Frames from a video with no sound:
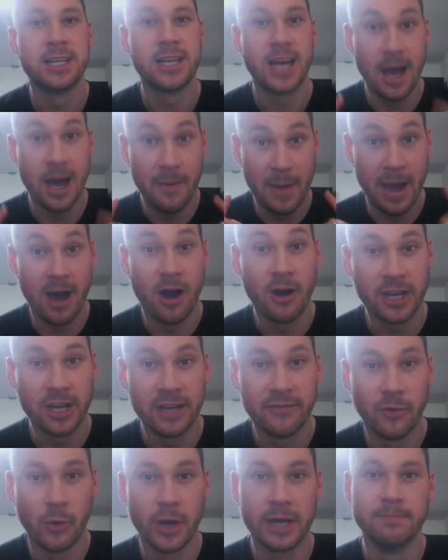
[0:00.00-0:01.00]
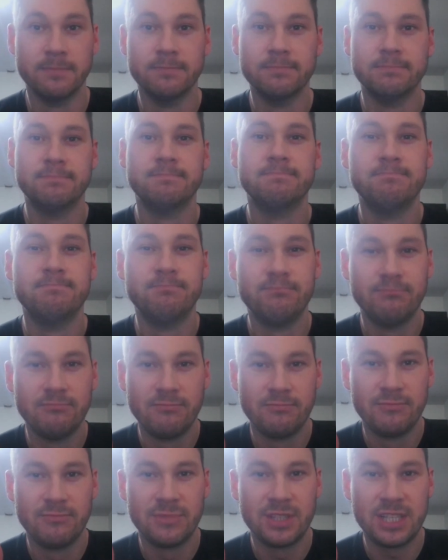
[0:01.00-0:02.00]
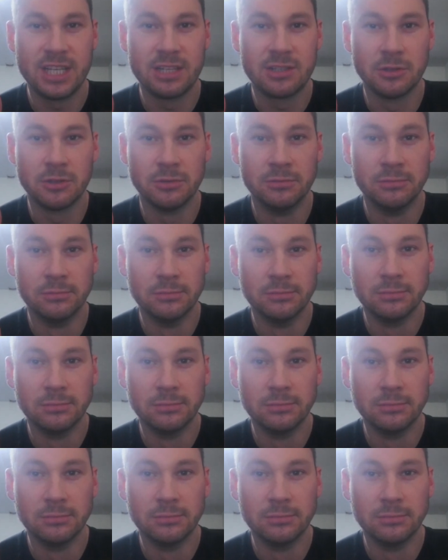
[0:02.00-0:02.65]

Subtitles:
about our giveaway. See you soon.